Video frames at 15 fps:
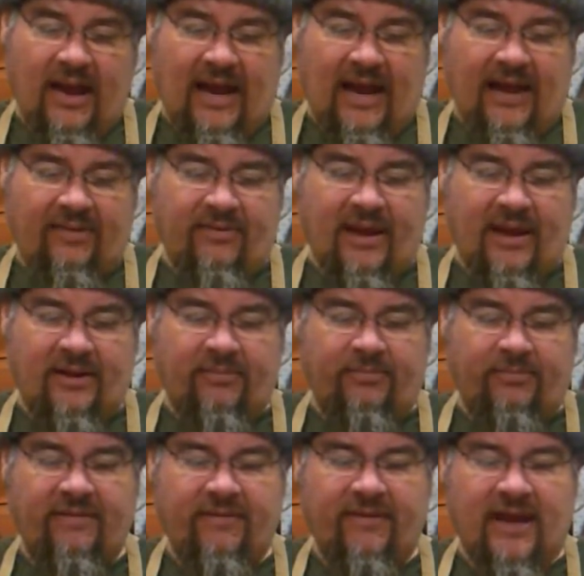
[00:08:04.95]
and then
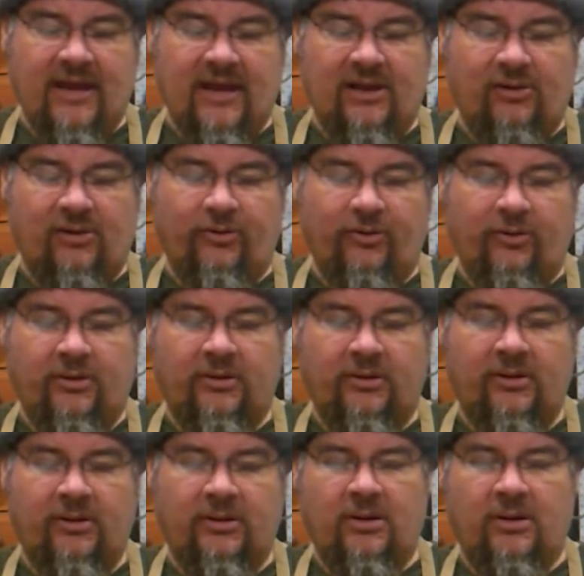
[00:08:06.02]
PVA glue,
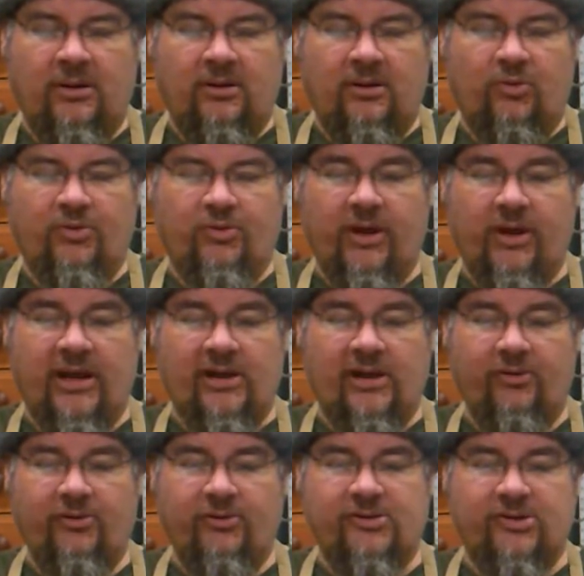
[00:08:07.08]
woodworking glue,
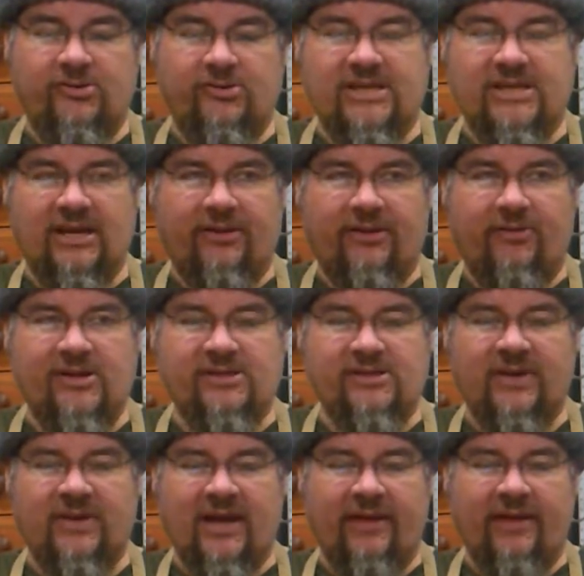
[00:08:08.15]
to stick the rest of them
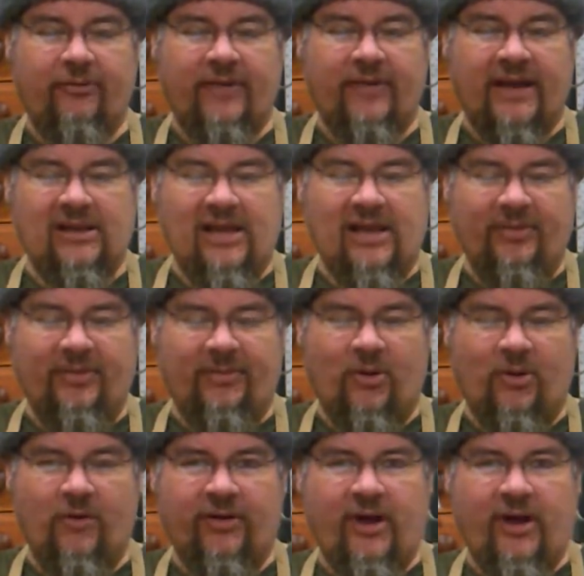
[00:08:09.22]
together and then clamp them
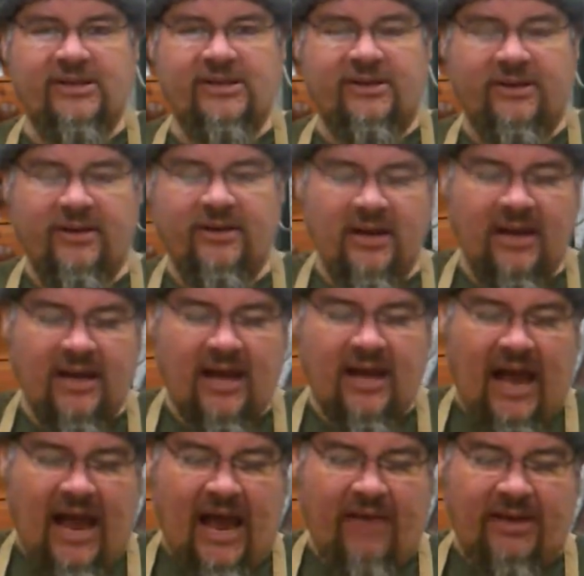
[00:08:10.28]
overnight.
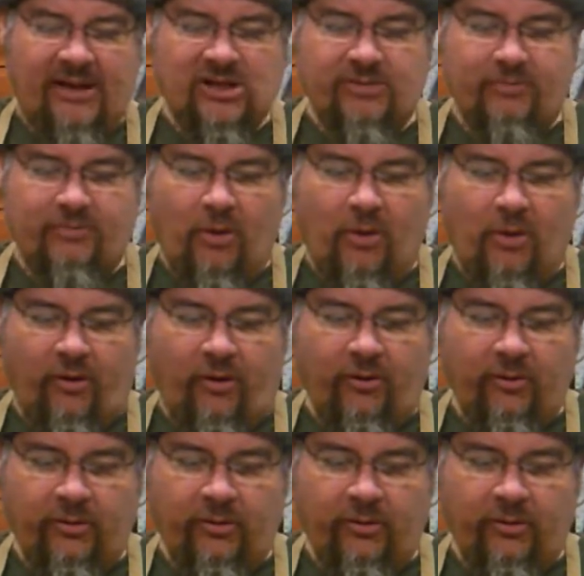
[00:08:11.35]
And then tomorrow,